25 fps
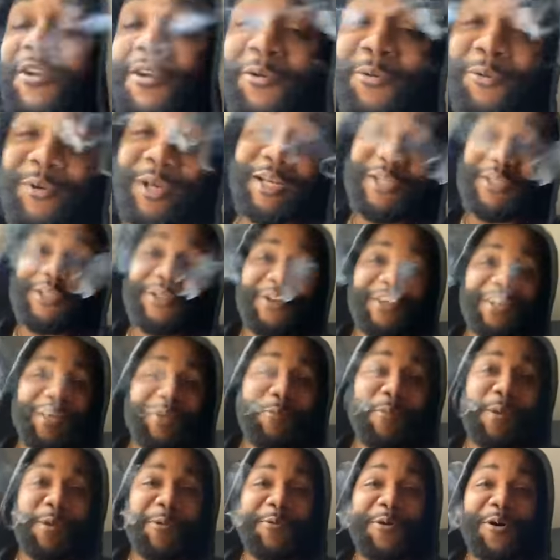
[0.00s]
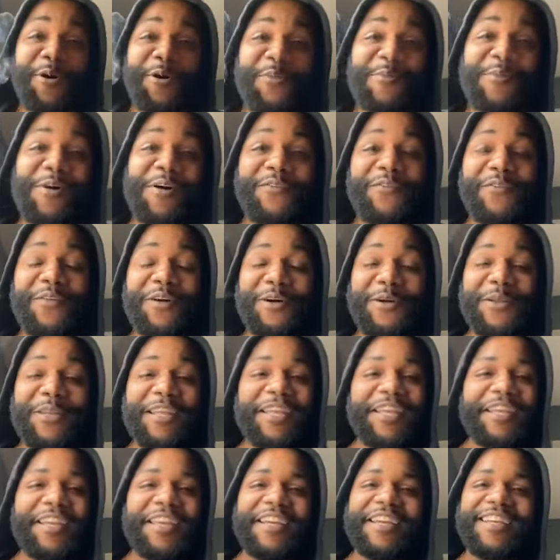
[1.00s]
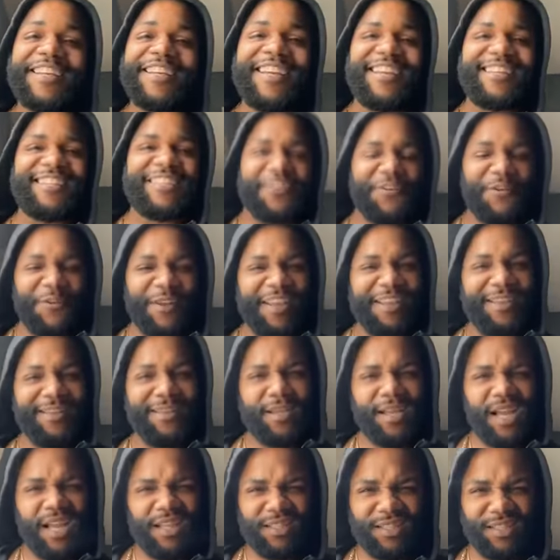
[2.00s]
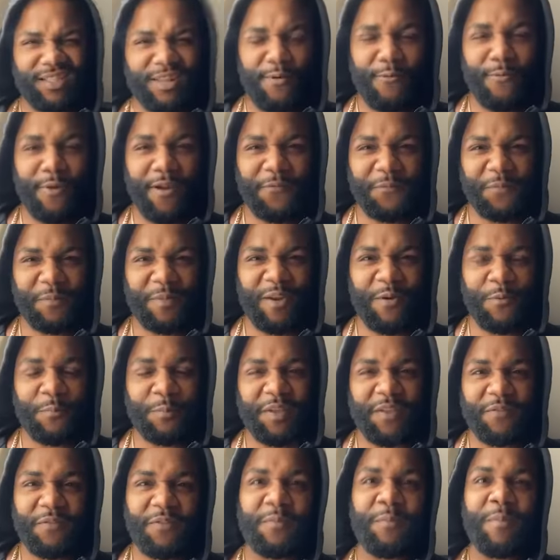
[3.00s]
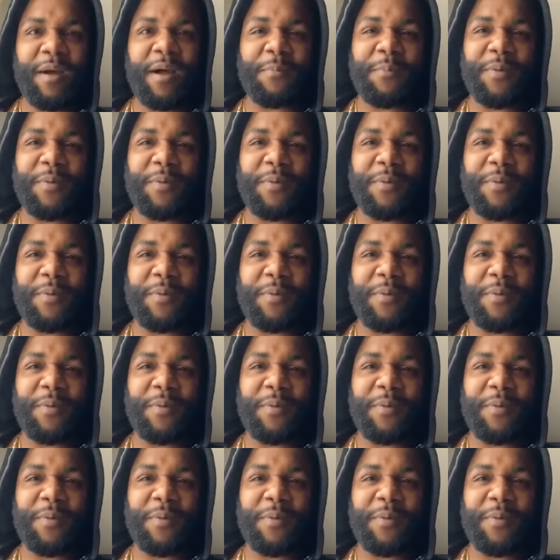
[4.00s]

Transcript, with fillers: Really street, I'm at war my foe. These niggas not street. Gangsters don't run from no beef in my